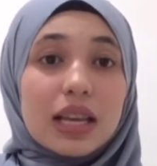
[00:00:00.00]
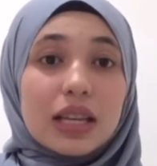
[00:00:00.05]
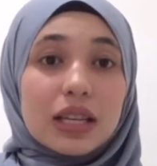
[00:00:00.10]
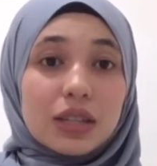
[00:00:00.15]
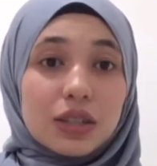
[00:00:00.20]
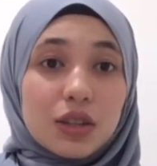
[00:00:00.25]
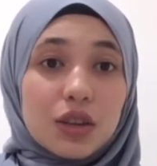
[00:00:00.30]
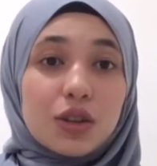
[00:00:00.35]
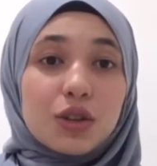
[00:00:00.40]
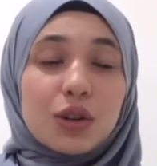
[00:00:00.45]

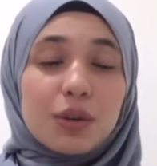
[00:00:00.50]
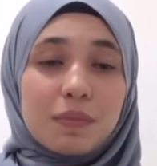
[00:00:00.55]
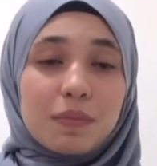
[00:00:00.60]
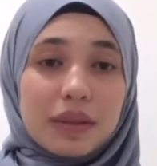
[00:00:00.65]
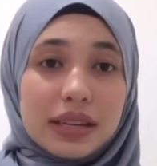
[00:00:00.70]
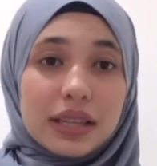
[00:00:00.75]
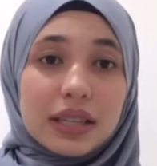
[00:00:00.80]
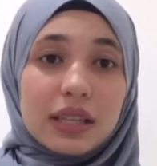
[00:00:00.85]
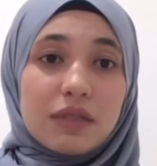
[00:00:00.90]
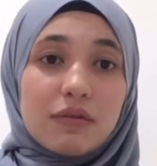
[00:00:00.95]
So
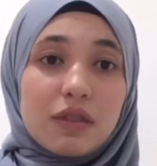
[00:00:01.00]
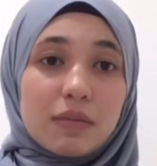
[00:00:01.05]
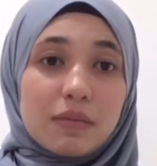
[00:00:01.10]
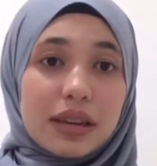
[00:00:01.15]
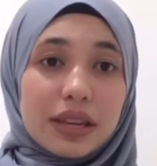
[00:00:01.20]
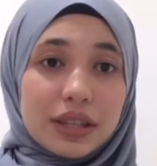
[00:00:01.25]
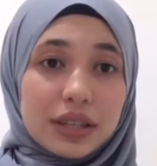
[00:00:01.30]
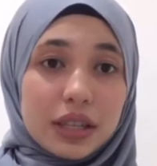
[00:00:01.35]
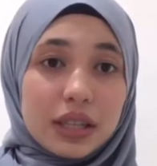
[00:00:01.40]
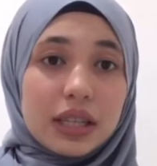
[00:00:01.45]
grouping this
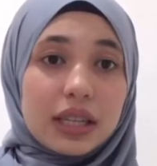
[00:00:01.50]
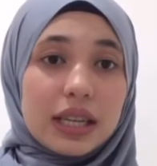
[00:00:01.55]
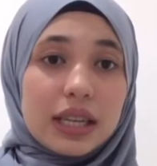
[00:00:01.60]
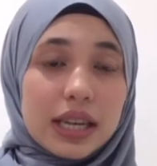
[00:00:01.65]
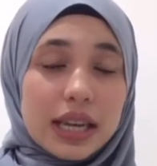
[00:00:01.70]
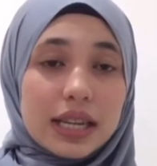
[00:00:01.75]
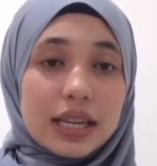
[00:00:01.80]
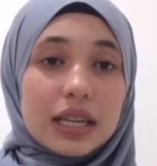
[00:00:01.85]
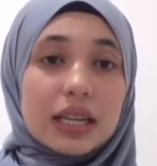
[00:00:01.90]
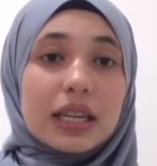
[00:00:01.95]
information
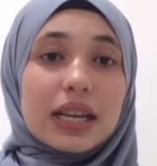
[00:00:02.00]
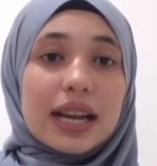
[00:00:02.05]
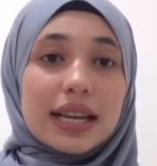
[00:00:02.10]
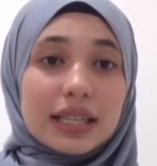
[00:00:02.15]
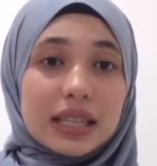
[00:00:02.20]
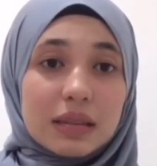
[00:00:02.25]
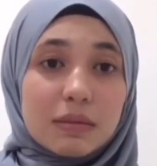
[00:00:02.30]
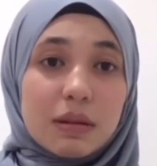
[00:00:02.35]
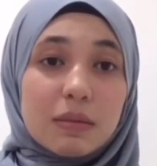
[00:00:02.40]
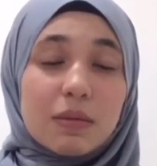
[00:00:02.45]
in a
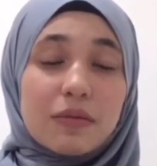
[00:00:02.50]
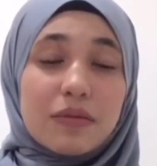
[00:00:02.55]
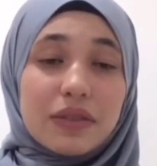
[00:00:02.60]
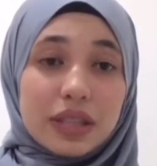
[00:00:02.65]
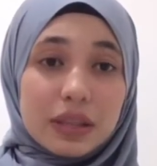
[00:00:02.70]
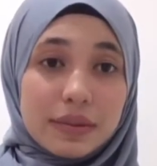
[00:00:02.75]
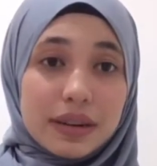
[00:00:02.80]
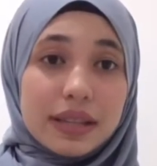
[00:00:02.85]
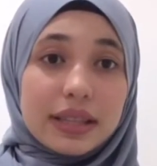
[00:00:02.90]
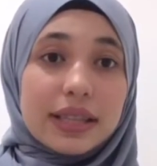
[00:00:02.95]
customer
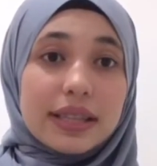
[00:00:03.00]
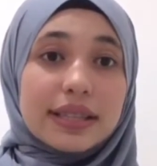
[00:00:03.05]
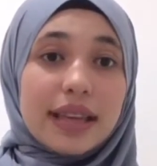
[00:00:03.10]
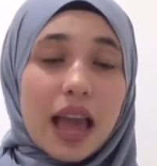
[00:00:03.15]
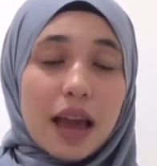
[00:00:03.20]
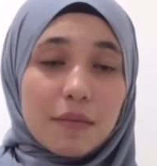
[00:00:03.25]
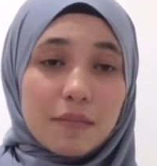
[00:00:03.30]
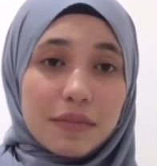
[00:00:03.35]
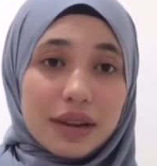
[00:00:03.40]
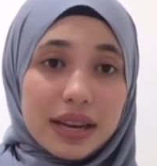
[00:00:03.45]
profitability
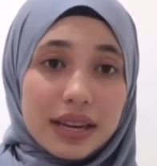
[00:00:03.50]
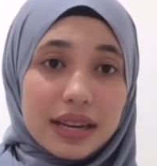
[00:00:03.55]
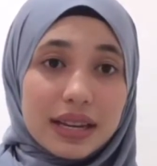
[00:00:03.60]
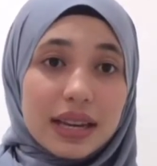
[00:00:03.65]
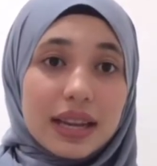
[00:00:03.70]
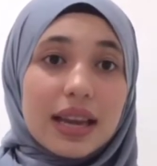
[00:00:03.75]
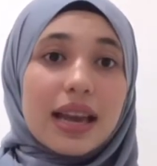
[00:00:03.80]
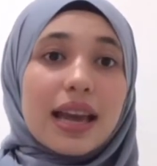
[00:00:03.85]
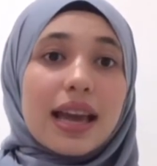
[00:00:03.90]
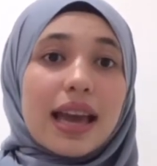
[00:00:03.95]
segment
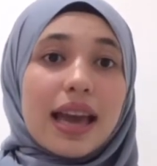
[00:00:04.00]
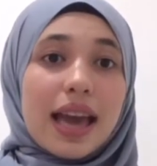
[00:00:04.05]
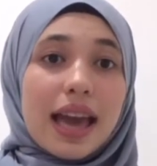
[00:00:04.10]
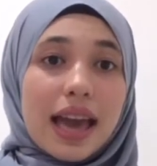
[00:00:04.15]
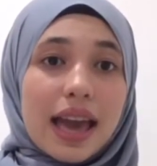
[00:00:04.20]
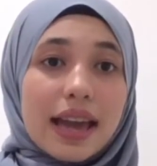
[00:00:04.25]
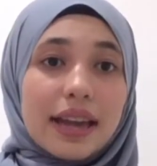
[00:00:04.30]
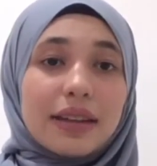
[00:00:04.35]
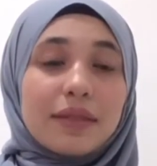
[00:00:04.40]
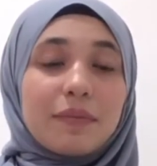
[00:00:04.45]

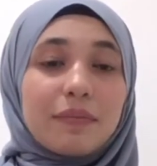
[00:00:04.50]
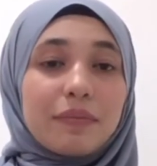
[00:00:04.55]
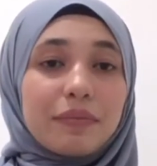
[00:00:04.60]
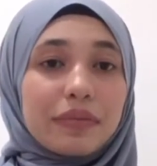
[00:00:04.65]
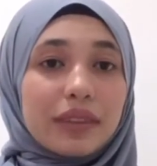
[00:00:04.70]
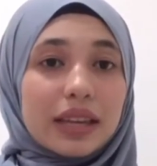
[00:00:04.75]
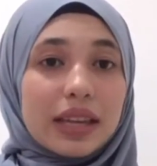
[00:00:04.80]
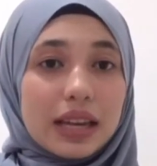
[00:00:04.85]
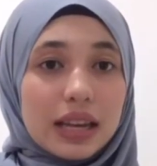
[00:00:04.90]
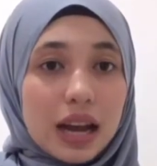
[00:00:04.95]
and
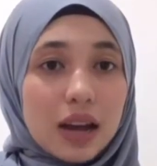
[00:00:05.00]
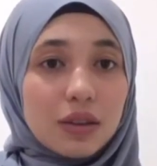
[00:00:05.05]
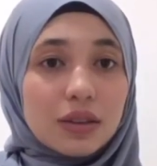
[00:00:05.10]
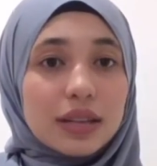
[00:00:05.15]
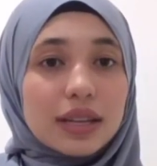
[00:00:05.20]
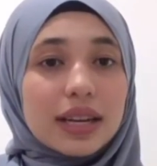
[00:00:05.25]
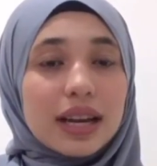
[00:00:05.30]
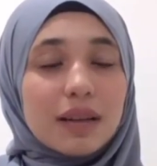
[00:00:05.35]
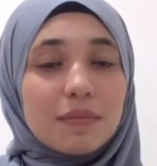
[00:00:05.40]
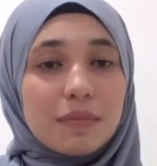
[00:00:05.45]
allows
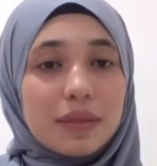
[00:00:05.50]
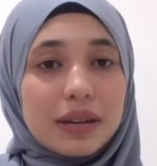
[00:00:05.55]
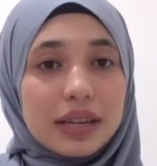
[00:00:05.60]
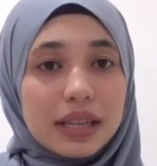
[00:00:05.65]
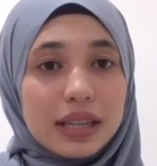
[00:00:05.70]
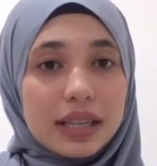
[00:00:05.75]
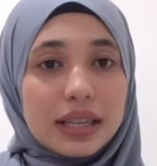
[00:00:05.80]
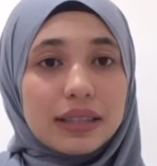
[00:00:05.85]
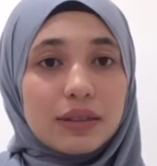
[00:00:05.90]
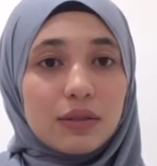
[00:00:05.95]
the
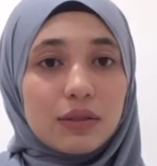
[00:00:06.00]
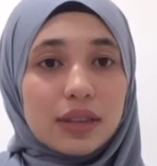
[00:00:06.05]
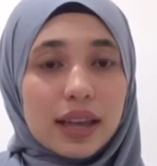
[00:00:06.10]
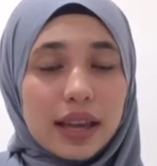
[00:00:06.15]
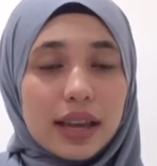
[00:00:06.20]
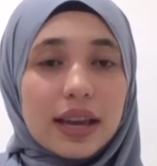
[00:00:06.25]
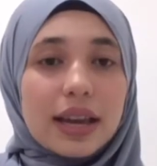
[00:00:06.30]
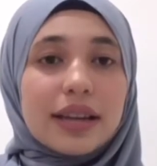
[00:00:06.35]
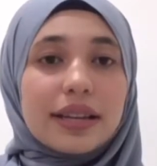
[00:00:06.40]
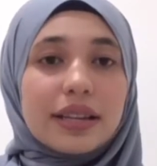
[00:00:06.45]
company to
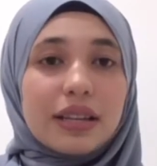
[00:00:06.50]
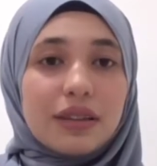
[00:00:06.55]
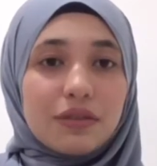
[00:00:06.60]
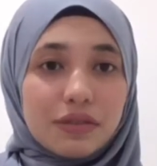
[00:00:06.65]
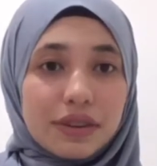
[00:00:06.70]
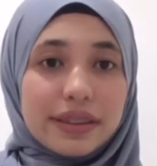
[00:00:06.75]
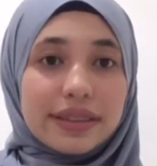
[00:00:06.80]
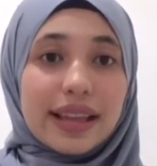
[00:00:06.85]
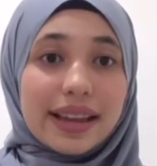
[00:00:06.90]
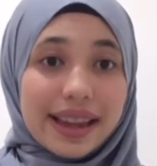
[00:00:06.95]
take a
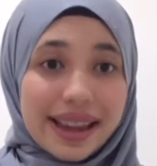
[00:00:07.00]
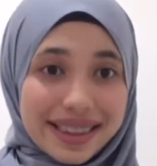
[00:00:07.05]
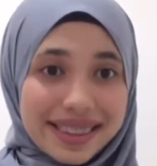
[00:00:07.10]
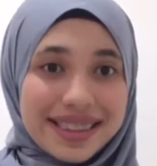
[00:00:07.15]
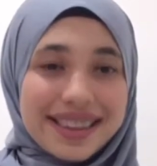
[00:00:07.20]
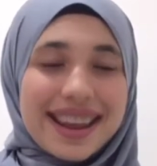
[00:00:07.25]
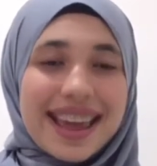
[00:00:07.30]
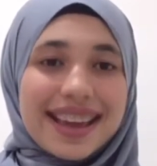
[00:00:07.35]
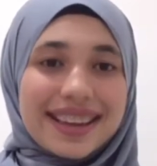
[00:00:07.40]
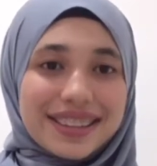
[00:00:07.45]
different
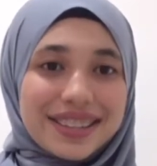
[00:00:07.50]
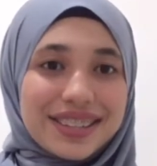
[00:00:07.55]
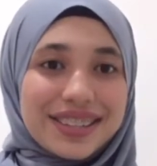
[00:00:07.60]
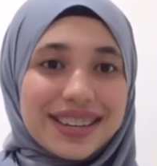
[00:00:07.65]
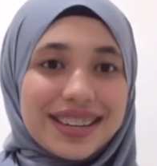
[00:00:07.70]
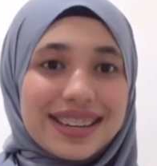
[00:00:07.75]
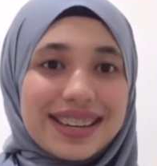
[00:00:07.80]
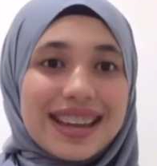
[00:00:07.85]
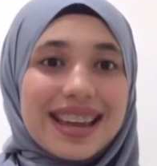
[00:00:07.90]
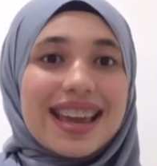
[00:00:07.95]
targeted
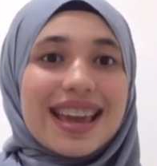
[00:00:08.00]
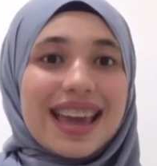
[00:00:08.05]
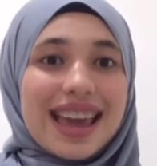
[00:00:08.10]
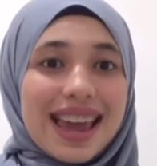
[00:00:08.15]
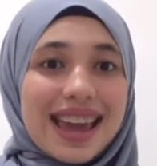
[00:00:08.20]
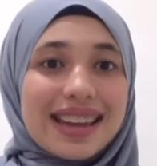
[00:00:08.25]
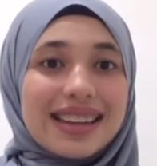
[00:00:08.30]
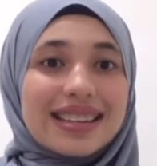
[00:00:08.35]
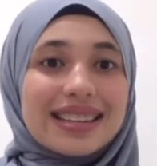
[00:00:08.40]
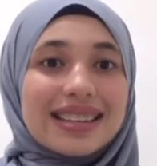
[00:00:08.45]
action
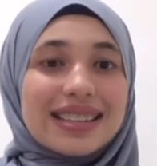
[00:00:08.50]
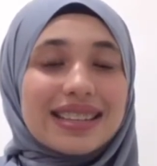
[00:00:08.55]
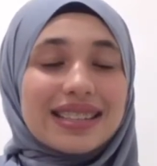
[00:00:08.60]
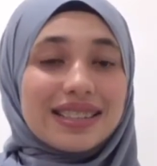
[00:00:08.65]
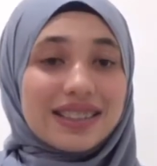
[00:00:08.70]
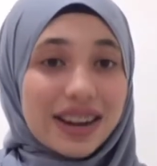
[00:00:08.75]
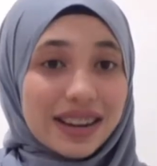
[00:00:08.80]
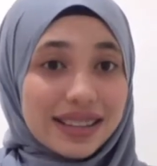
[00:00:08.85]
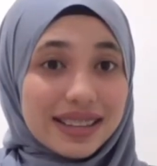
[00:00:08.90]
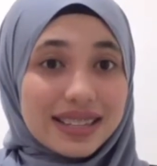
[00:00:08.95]
and
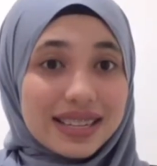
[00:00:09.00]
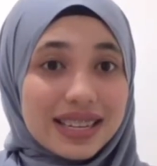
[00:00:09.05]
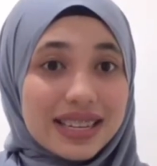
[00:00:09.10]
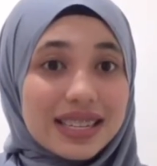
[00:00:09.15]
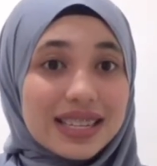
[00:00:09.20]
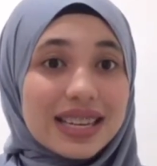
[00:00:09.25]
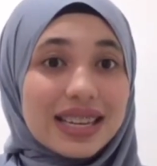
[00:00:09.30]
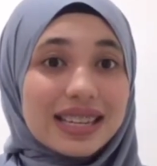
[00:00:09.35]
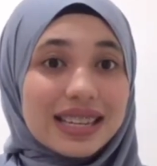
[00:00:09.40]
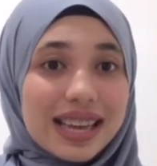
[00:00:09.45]

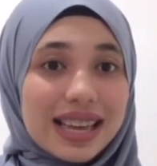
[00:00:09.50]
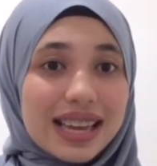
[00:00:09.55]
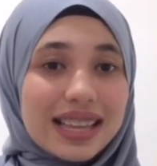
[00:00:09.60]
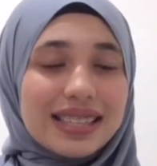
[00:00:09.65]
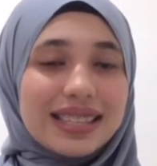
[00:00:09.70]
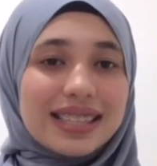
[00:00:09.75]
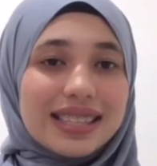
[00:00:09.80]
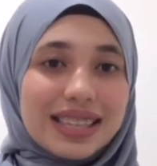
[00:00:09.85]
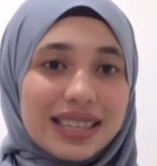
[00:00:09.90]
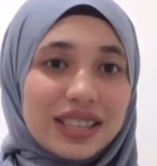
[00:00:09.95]
strategies
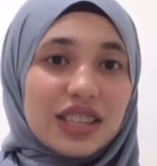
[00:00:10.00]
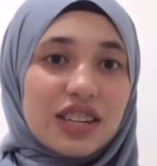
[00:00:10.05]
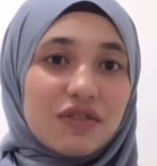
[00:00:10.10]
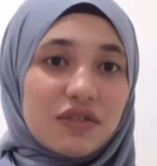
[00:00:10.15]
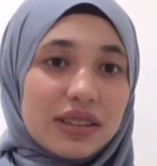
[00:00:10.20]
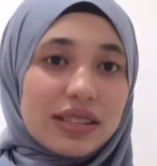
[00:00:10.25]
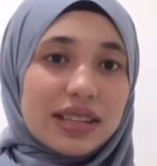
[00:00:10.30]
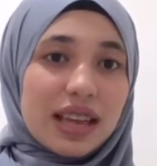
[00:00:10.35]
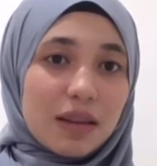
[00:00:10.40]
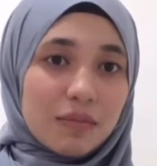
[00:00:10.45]
against each
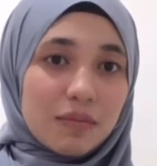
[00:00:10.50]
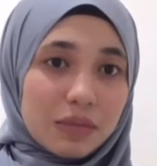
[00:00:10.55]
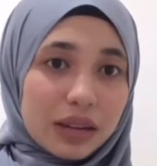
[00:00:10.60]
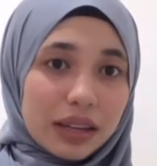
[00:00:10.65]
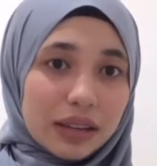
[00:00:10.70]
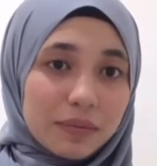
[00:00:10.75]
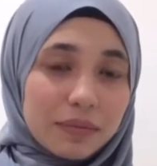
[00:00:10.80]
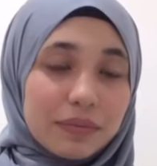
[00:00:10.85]
different segment.